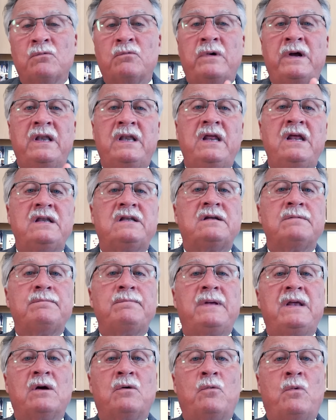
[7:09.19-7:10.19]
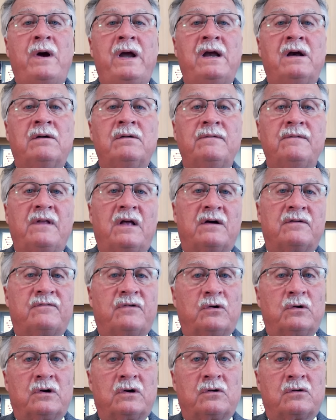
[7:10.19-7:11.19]
We need to be aware of
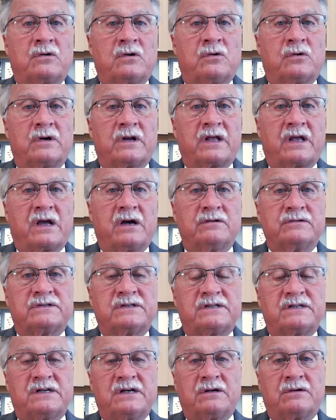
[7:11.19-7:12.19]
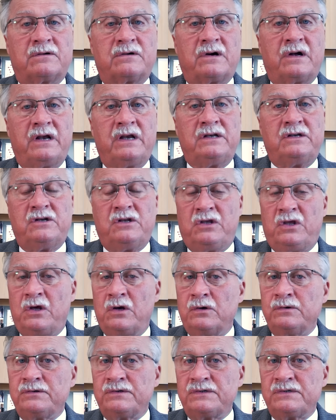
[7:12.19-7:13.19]
oral corticosteroid
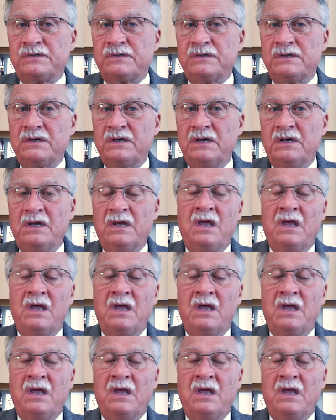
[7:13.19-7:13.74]
use